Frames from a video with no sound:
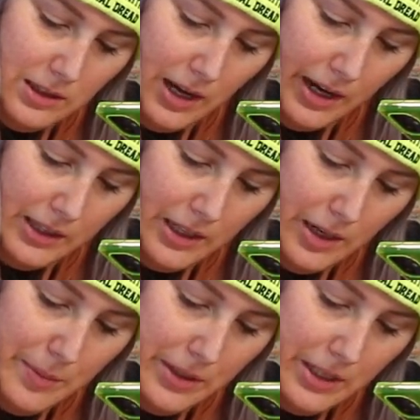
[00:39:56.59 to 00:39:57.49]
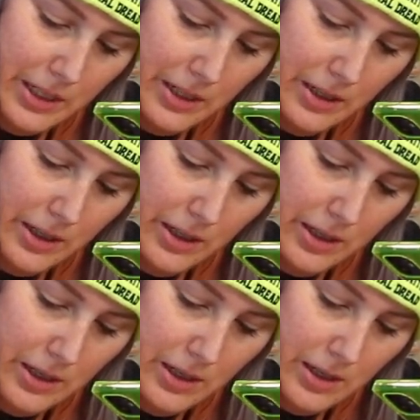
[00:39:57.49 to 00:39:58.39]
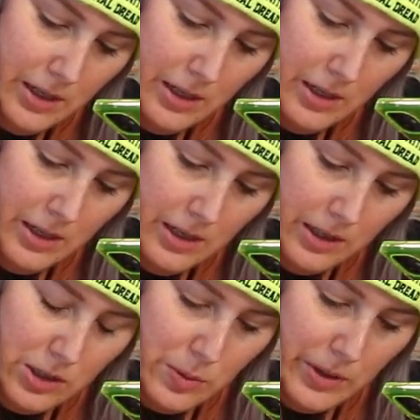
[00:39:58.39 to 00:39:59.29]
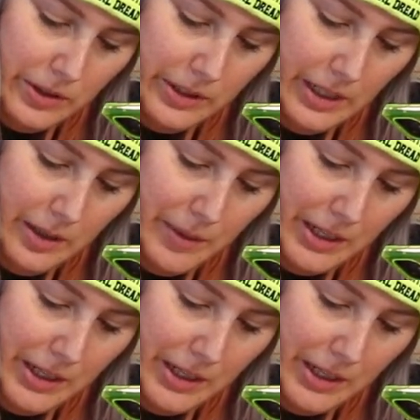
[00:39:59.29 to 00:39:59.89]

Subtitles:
line that I put in here and twirl it in,